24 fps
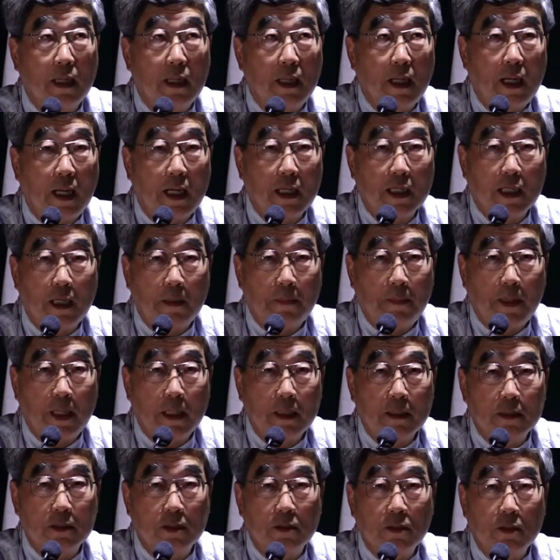Akiba
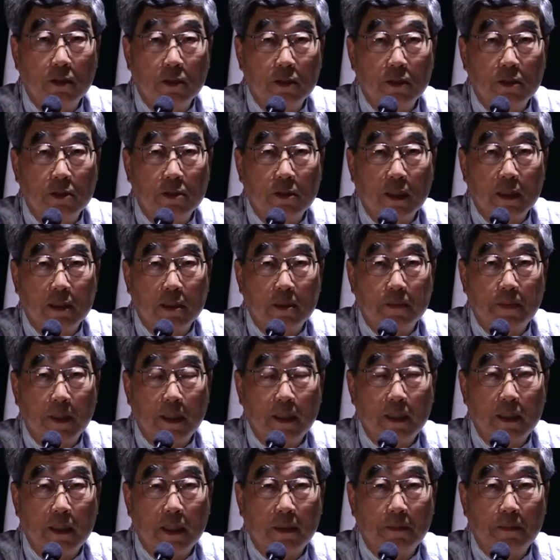is going to
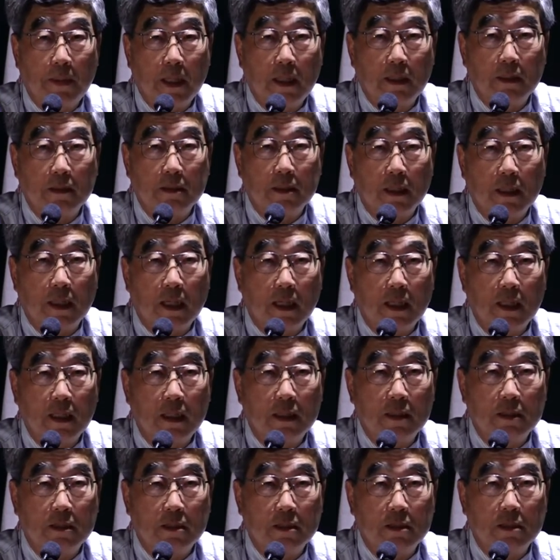explain about the
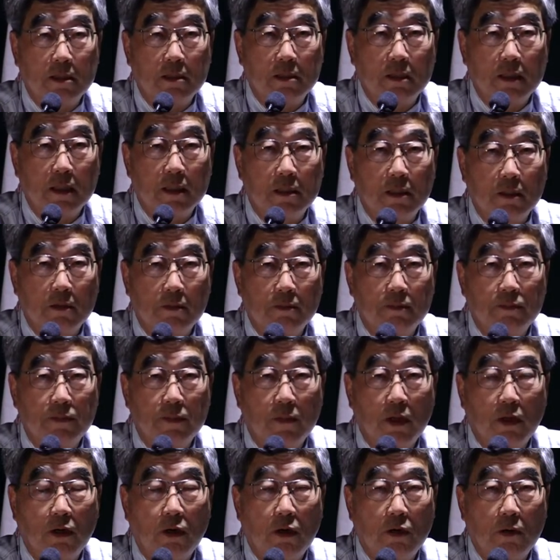current situation
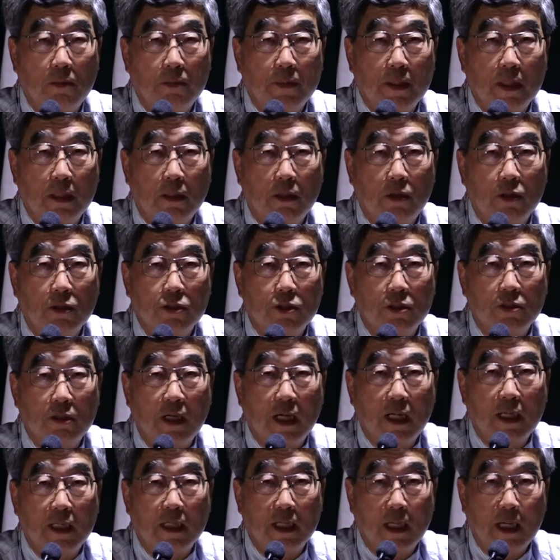of the
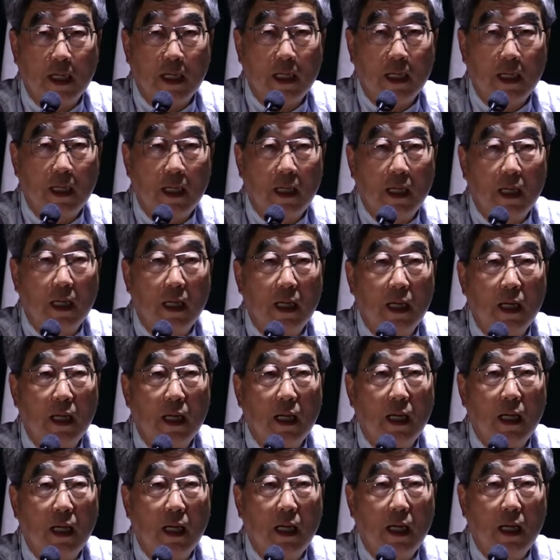Australia
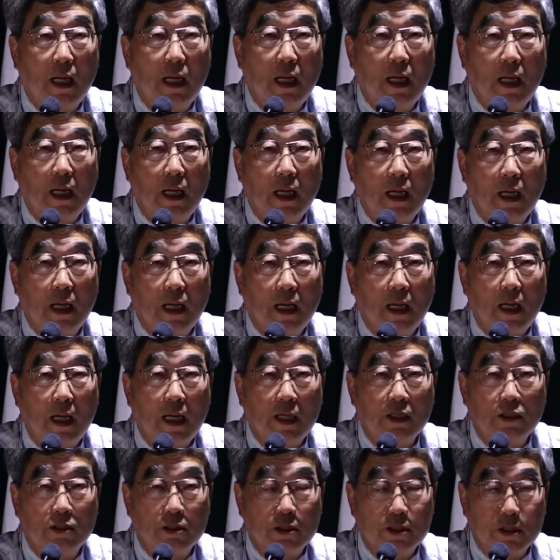
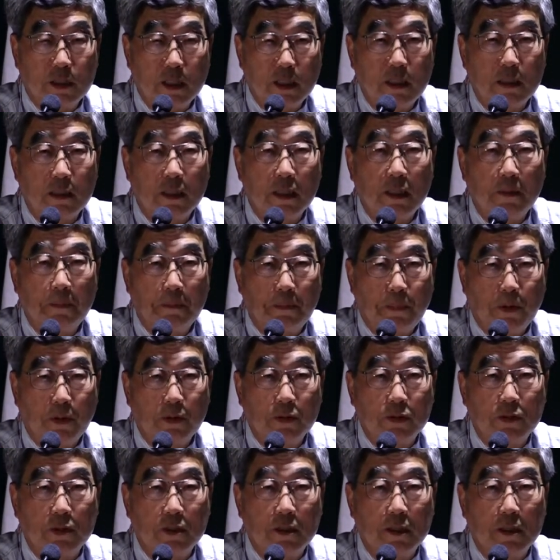hydrogen
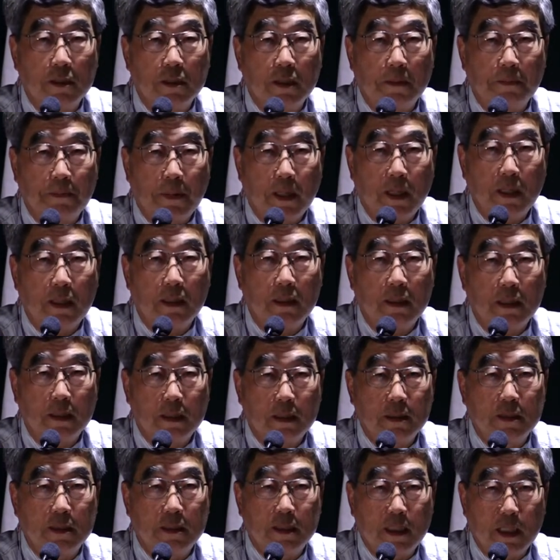import to Japan is
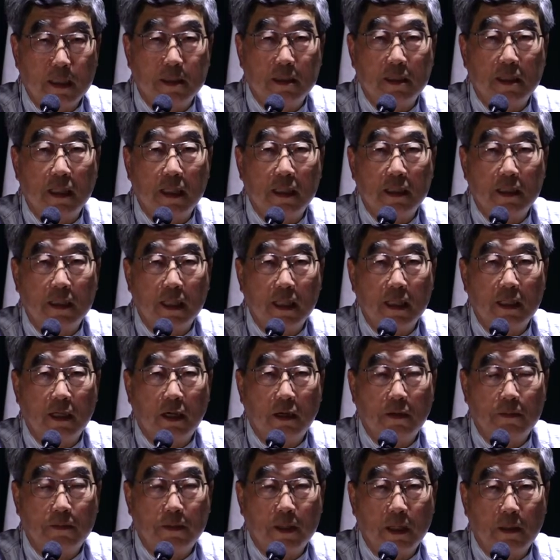just starting
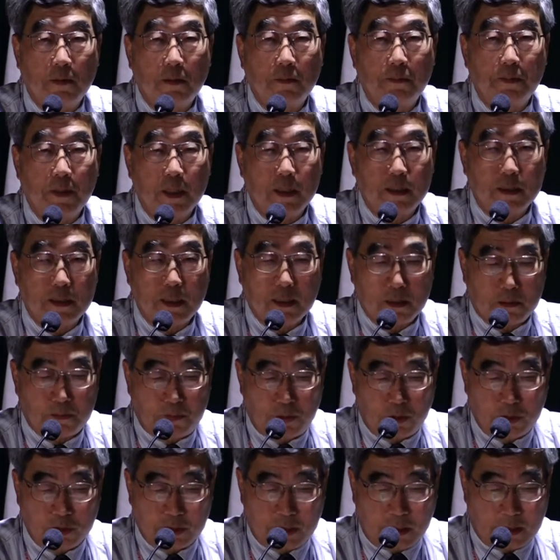of developing that
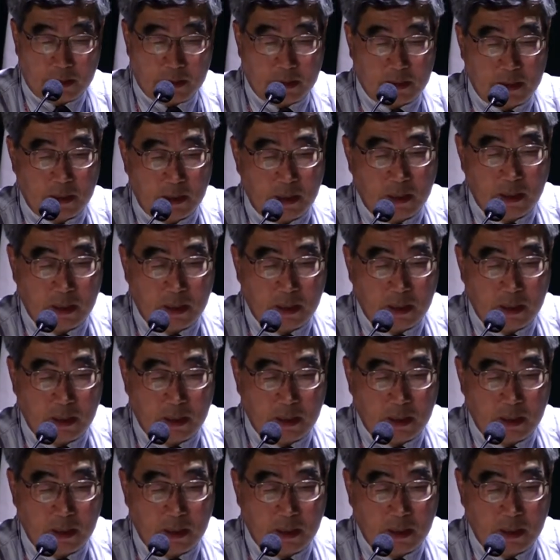project.